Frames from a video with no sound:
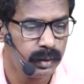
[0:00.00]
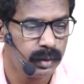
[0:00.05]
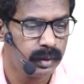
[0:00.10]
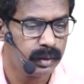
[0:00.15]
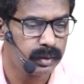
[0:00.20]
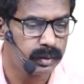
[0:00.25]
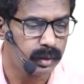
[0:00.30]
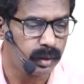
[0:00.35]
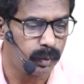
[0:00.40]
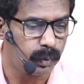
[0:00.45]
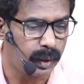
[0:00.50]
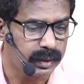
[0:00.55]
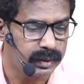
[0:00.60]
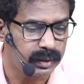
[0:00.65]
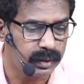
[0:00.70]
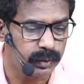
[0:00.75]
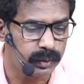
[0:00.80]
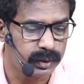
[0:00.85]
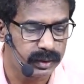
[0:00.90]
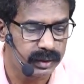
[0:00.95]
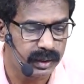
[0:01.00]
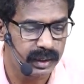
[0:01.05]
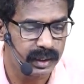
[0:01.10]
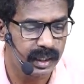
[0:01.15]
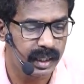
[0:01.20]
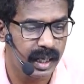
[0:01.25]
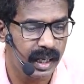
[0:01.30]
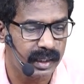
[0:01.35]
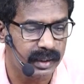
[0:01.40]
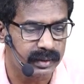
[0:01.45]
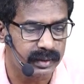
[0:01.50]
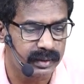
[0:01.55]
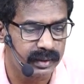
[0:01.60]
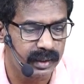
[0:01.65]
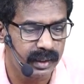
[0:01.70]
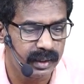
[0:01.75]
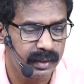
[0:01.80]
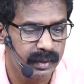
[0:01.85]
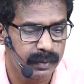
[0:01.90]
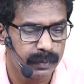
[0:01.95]
So what's the question they ask?
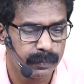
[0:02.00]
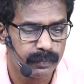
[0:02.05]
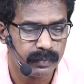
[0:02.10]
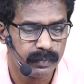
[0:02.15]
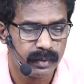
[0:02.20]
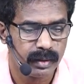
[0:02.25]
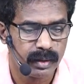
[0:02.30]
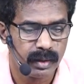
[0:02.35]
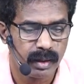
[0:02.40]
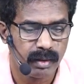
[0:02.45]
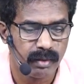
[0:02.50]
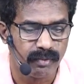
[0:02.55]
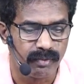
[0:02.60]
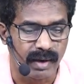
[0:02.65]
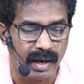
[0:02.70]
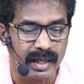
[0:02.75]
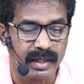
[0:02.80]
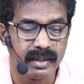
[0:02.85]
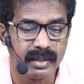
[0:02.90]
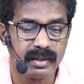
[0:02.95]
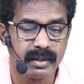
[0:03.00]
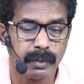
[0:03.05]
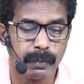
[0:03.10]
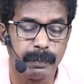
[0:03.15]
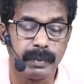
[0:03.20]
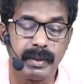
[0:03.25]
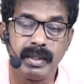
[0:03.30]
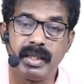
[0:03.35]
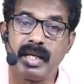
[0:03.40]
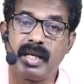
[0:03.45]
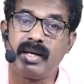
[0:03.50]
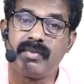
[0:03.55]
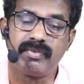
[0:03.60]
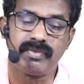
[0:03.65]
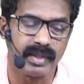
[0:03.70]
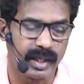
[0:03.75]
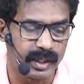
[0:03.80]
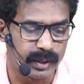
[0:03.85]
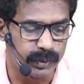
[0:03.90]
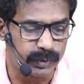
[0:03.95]
See, find P of
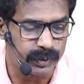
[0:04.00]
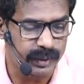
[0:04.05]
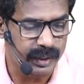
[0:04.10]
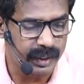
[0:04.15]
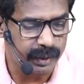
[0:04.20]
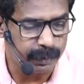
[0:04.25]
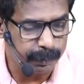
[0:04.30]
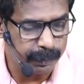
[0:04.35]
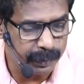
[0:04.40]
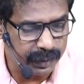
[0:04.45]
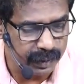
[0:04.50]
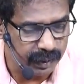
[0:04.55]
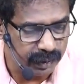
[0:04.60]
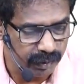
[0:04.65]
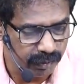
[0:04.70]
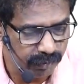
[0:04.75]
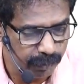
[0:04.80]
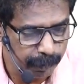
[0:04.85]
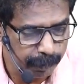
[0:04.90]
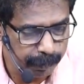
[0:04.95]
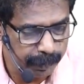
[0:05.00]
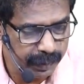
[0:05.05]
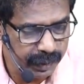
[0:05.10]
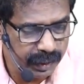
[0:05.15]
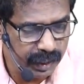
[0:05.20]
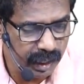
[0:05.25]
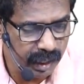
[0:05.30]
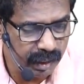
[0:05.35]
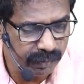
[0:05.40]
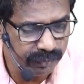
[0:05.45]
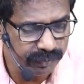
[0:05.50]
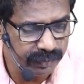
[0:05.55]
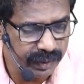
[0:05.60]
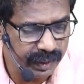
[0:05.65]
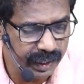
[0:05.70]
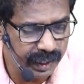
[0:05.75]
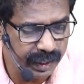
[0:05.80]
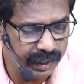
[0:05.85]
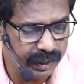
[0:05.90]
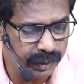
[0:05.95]
A union B. P of A
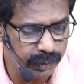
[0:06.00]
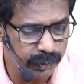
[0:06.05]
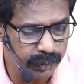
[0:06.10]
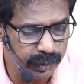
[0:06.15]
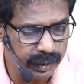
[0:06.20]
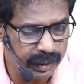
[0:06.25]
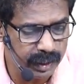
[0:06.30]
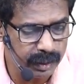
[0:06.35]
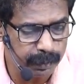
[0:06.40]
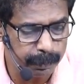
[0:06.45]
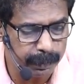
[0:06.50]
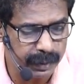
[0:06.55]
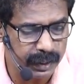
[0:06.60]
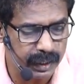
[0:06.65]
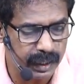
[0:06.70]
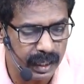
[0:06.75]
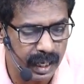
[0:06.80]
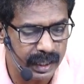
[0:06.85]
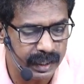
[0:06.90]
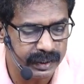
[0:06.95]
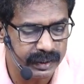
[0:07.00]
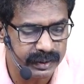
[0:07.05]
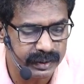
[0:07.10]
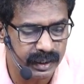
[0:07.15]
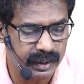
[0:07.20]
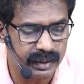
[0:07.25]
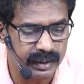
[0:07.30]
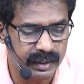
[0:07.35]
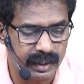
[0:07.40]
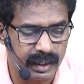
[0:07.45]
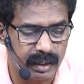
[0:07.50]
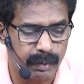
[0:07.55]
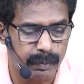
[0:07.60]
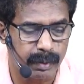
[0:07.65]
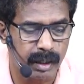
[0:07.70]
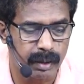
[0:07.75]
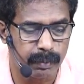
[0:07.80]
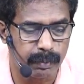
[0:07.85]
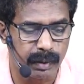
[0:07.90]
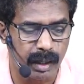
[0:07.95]
union B, addition theorem
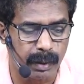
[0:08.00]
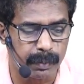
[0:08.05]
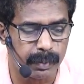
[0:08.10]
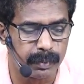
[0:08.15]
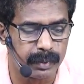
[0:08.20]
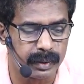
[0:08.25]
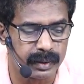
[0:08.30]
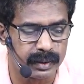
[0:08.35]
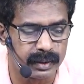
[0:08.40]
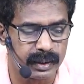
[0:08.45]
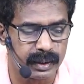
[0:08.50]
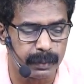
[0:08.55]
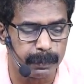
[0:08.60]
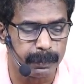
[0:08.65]
on probability.